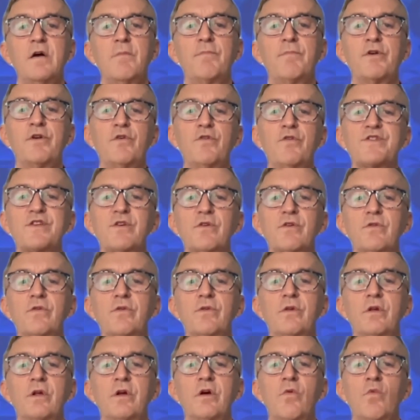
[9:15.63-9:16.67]
but
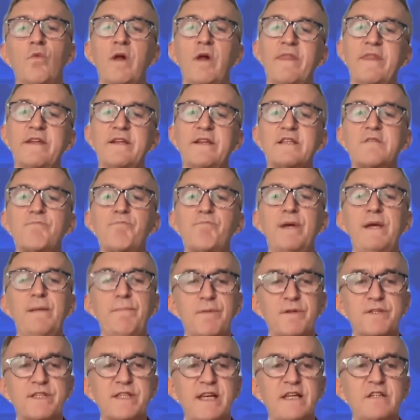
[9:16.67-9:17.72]
also one that is
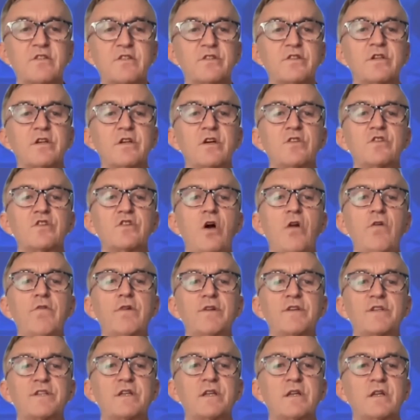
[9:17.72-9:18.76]
people-centered,
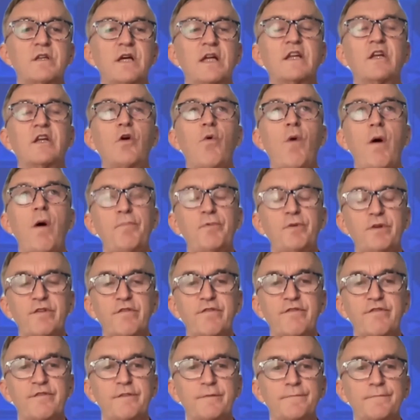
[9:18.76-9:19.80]
tolerant and
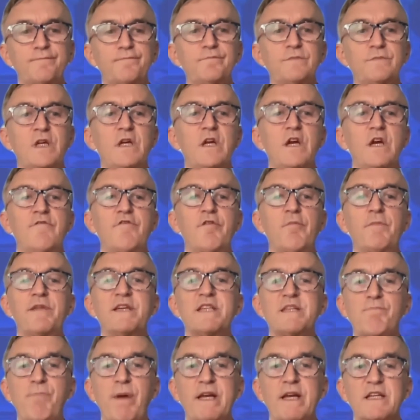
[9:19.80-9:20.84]
cooperative. From
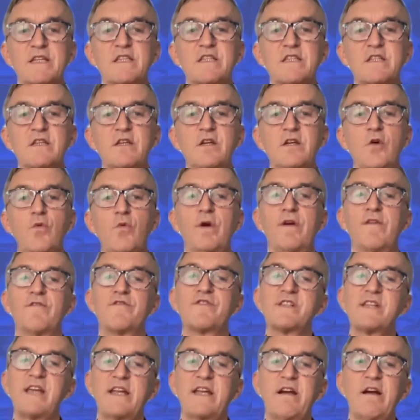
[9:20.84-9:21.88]
this base, we have
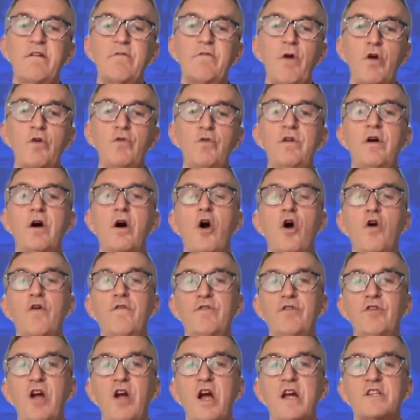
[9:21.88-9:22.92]
set our own
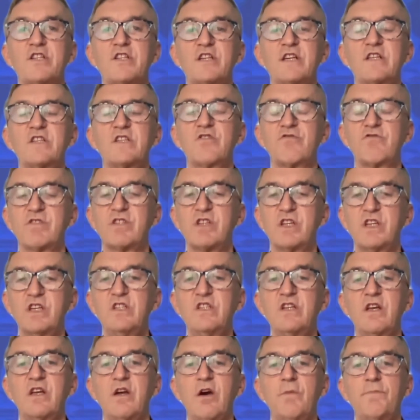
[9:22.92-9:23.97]
overarching
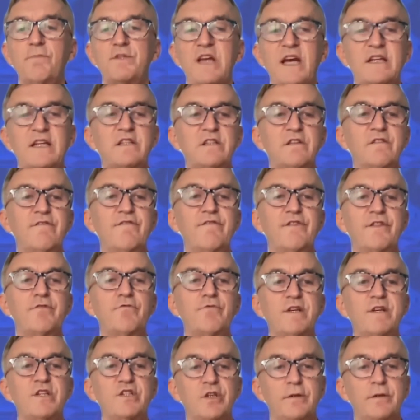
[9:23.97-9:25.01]
strategic objective for the
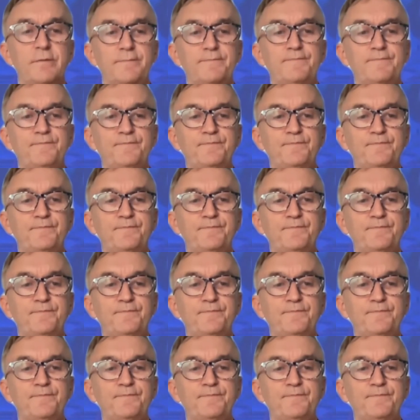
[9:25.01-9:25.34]
region: